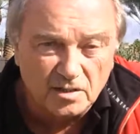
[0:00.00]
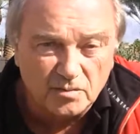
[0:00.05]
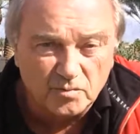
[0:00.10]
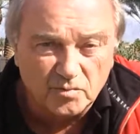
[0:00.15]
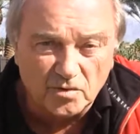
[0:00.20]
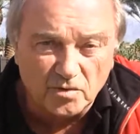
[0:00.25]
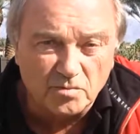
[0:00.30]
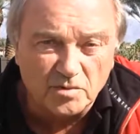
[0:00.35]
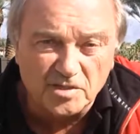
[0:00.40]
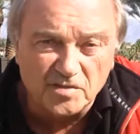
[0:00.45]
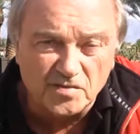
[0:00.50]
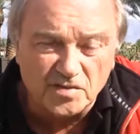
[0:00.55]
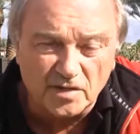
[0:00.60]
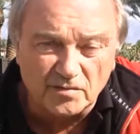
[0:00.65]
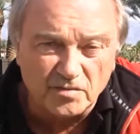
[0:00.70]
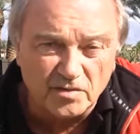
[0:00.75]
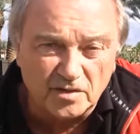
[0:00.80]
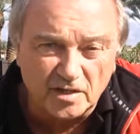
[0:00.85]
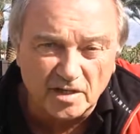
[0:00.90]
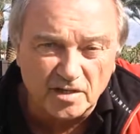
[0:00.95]
probably
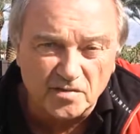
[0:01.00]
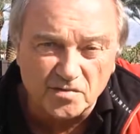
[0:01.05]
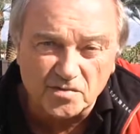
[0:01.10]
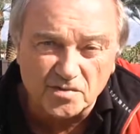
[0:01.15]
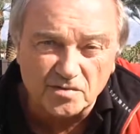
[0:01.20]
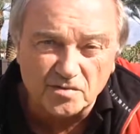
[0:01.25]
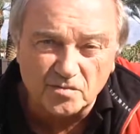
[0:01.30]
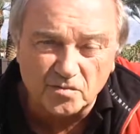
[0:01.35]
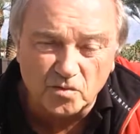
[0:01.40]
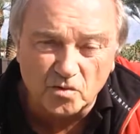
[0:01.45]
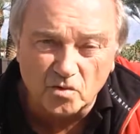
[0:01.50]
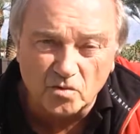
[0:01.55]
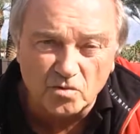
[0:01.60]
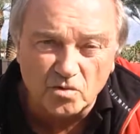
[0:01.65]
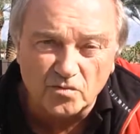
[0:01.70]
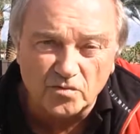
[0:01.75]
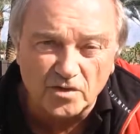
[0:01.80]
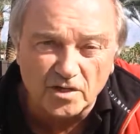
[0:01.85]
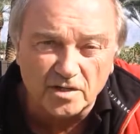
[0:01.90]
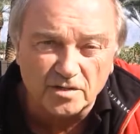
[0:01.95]
7,400
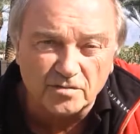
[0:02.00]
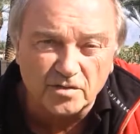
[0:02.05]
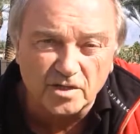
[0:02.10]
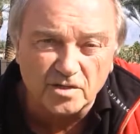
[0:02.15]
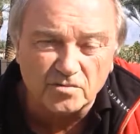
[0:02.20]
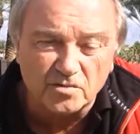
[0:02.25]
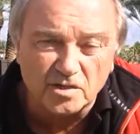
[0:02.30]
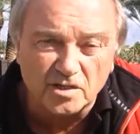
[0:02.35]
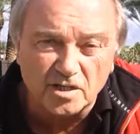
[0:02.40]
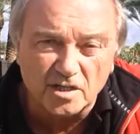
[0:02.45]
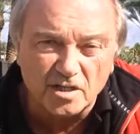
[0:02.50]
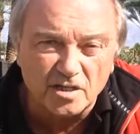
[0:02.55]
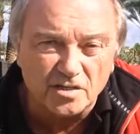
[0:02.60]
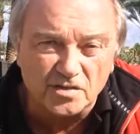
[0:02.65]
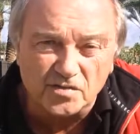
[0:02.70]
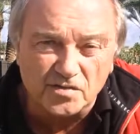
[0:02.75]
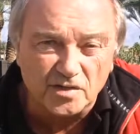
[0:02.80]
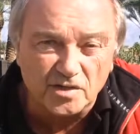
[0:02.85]
or 500 yards.